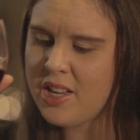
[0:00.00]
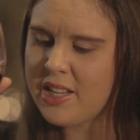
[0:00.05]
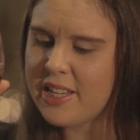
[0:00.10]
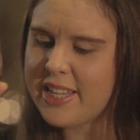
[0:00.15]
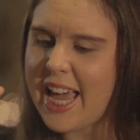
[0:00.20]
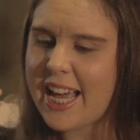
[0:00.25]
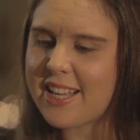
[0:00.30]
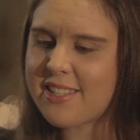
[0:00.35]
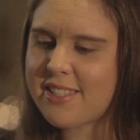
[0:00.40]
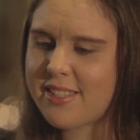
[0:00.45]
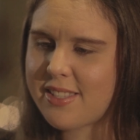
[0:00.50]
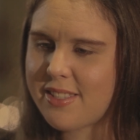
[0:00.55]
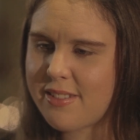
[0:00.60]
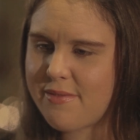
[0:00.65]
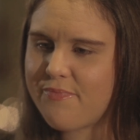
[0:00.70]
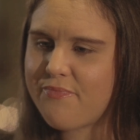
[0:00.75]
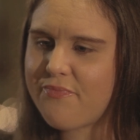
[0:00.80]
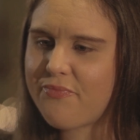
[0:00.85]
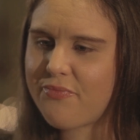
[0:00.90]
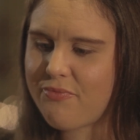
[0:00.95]
Yes.
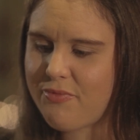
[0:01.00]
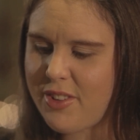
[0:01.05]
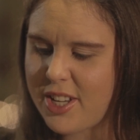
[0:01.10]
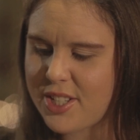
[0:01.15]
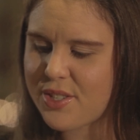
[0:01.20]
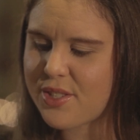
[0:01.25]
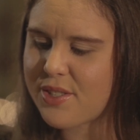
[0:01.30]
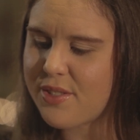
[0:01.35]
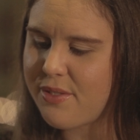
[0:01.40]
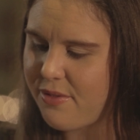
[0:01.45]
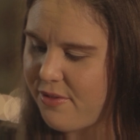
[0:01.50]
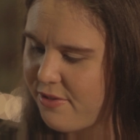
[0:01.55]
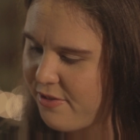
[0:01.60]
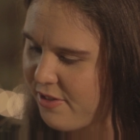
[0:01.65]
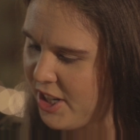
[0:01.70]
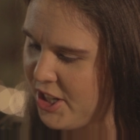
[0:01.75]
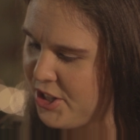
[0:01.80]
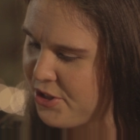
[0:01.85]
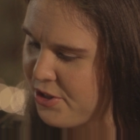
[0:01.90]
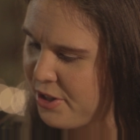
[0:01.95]
Yes.
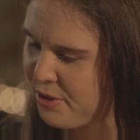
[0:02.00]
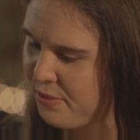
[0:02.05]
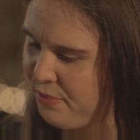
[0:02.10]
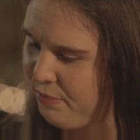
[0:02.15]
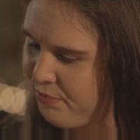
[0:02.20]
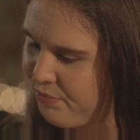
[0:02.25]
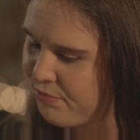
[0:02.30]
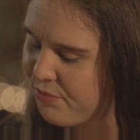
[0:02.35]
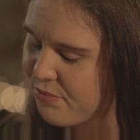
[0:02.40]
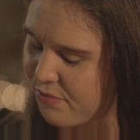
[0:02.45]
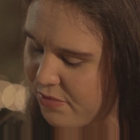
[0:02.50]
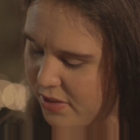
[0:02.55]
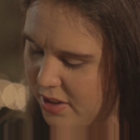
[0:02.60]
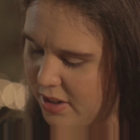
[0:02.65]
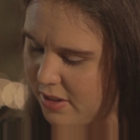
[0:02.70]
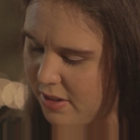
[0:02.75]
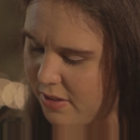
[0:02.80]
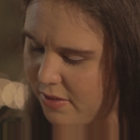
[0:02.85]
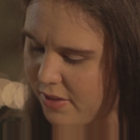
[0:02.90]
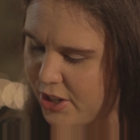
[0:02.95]
Very true.
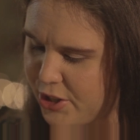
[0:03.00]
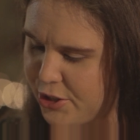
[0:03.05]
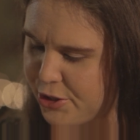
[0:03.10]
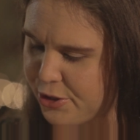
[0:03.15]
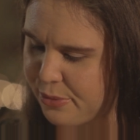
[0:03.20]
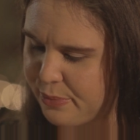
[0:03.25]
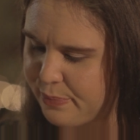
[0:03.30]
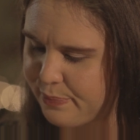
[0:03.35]
Very true.